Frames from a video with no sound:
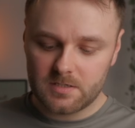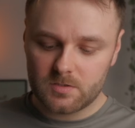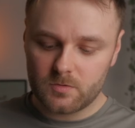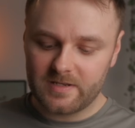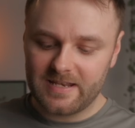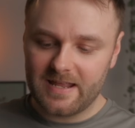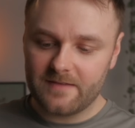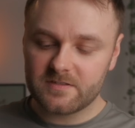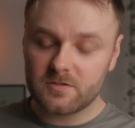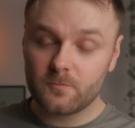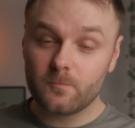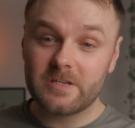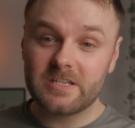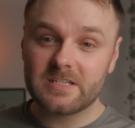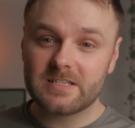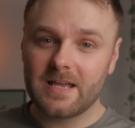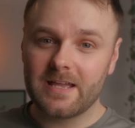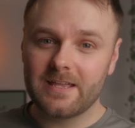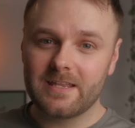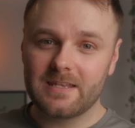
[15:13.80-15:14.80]
so I'd have to
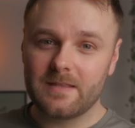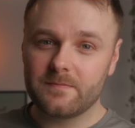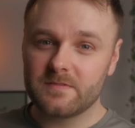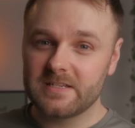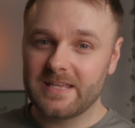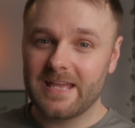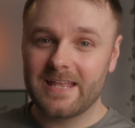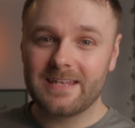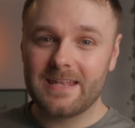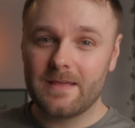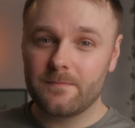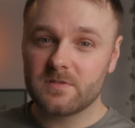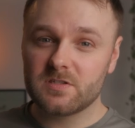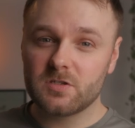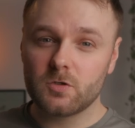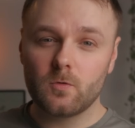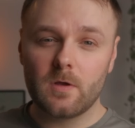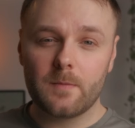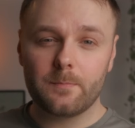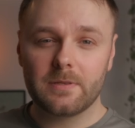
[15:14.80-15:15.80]
retighten them to get them
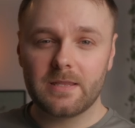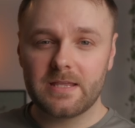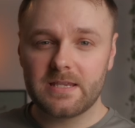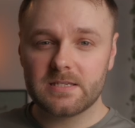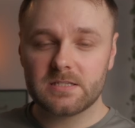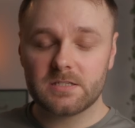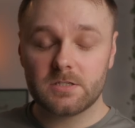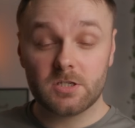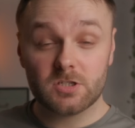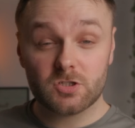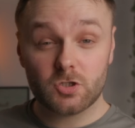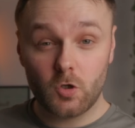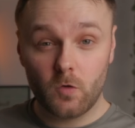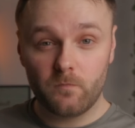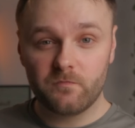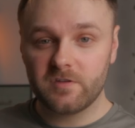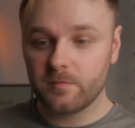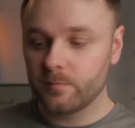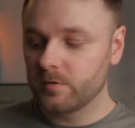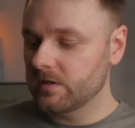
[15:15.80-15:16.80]
to a place that's
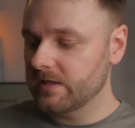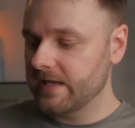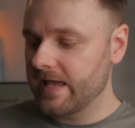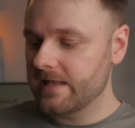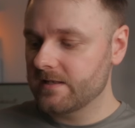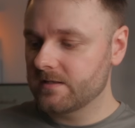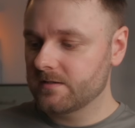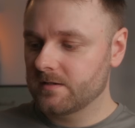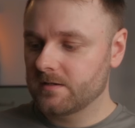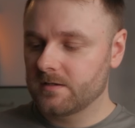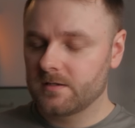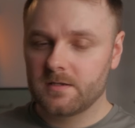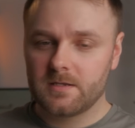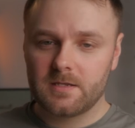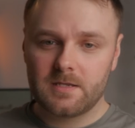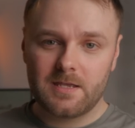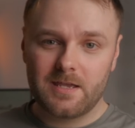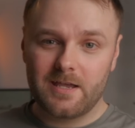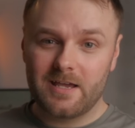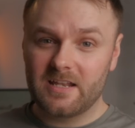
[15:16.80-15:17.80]
comfortable again.
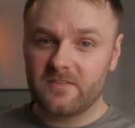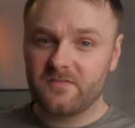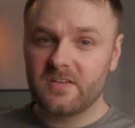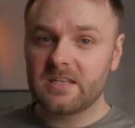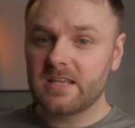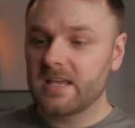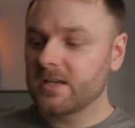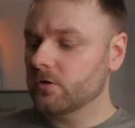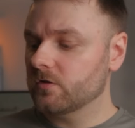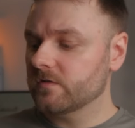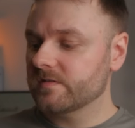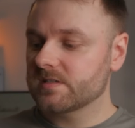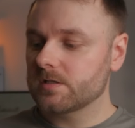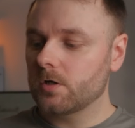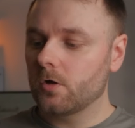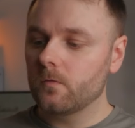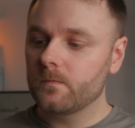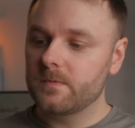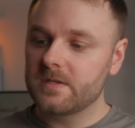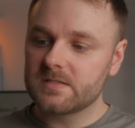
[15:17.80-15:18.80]
And I think they could have
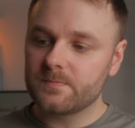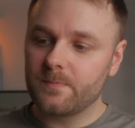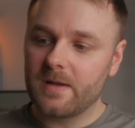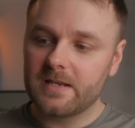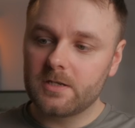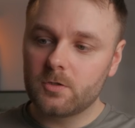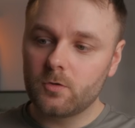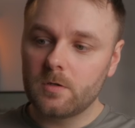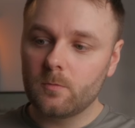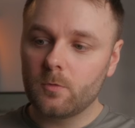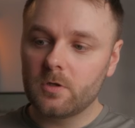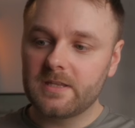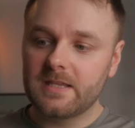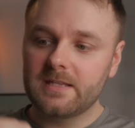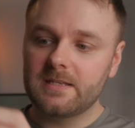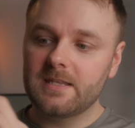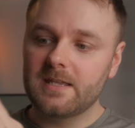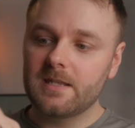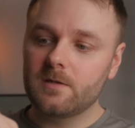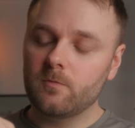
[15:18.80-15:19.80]
solved this by doing what
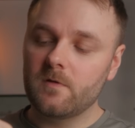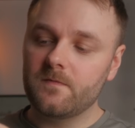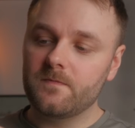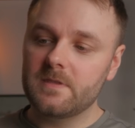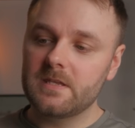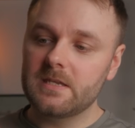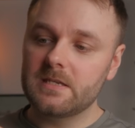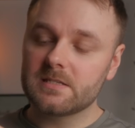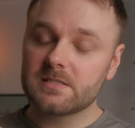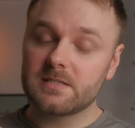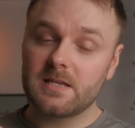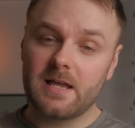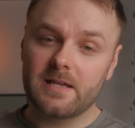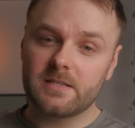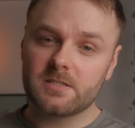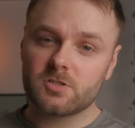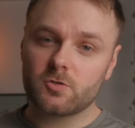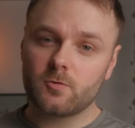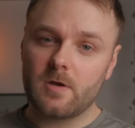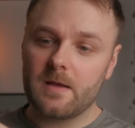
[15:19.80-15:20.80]
they did with these
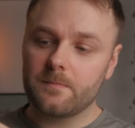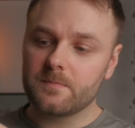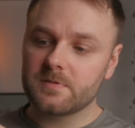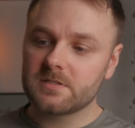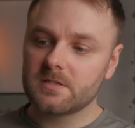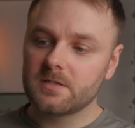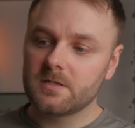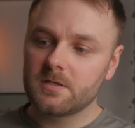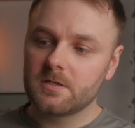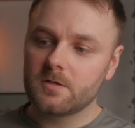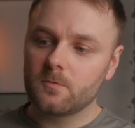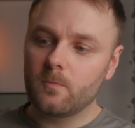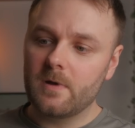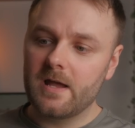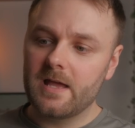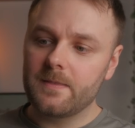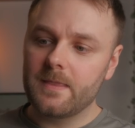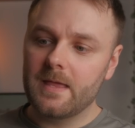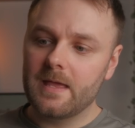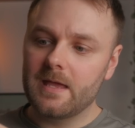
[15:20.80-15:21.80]
side straps,
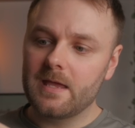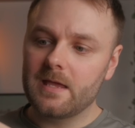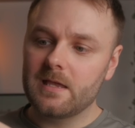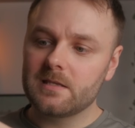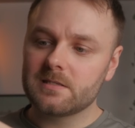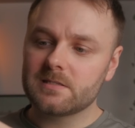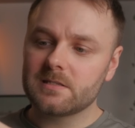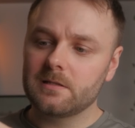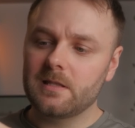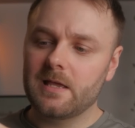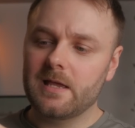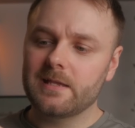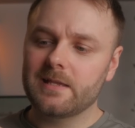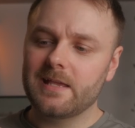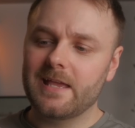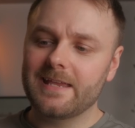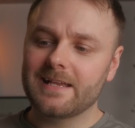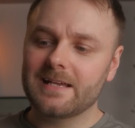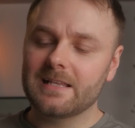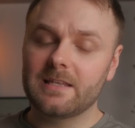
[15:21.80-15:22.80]
where there's
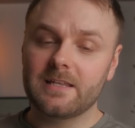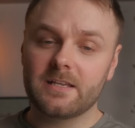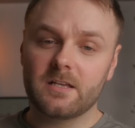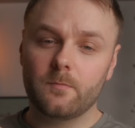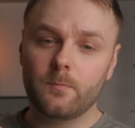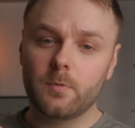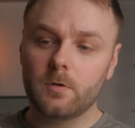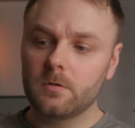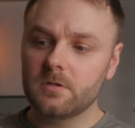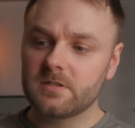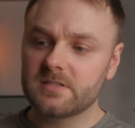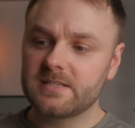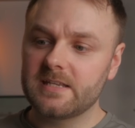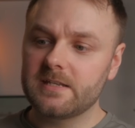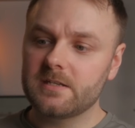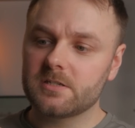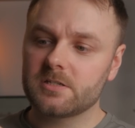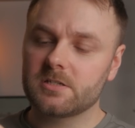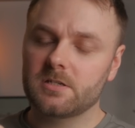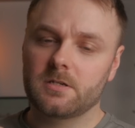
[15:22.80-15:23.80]
like a clickable
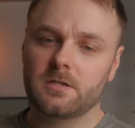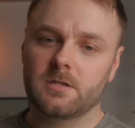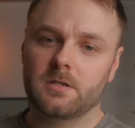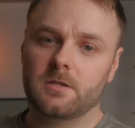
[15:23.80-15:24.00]
cinch